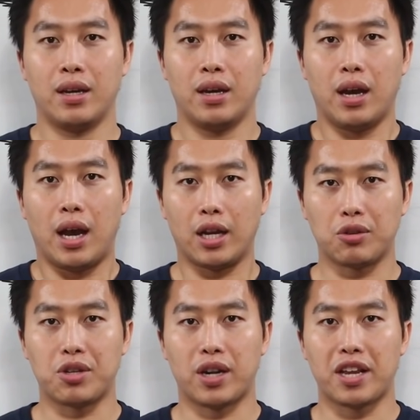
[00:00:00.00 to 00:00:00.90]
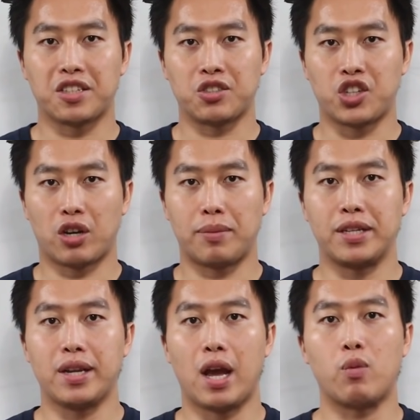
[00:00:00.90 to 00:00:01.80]
Hello there, ladies and gentlemen,
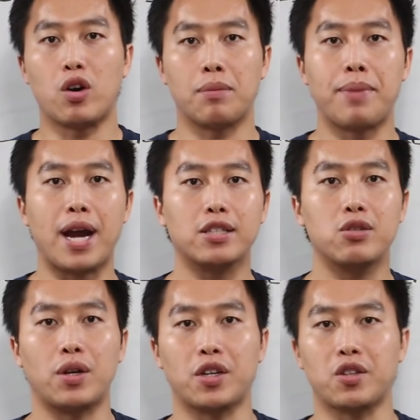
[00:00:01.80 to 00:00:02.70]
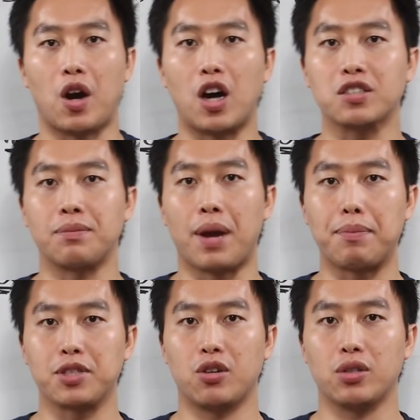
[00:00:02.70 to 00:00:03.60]
and welcome back to another awesome
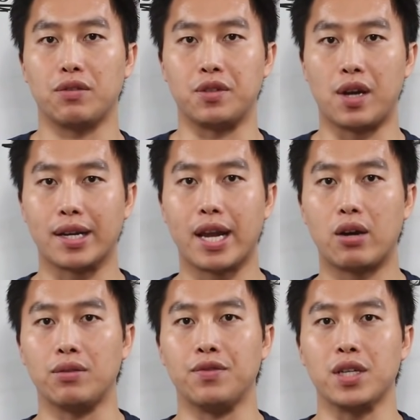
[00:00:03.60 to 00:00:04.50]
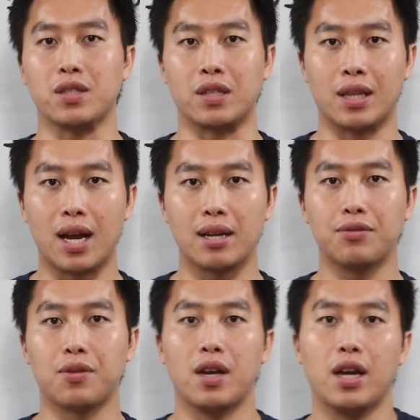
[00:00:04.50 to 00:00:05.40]
episode of Knockout Investing Life.
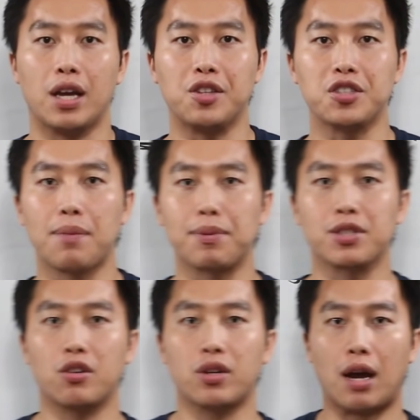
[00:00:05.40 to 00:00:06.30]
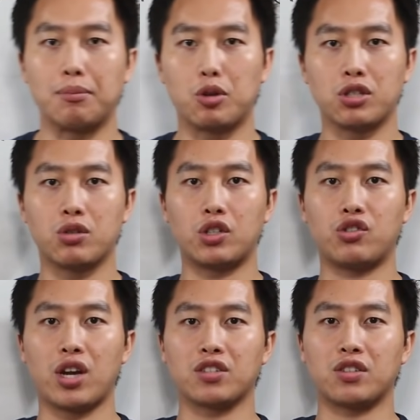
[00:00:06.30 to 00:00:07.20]
In this episode, I'm going to
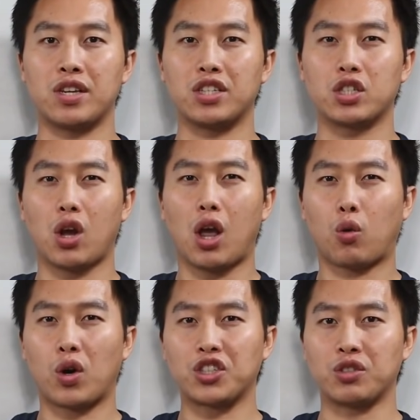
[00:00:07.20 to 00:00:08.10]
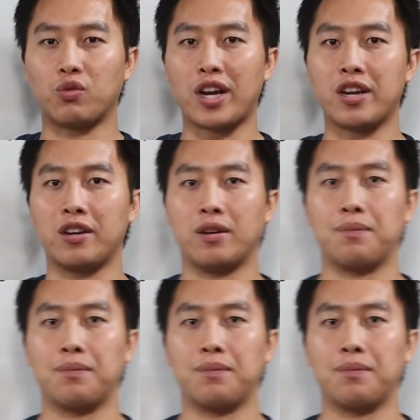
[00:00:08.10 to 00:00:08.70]
address this question right here.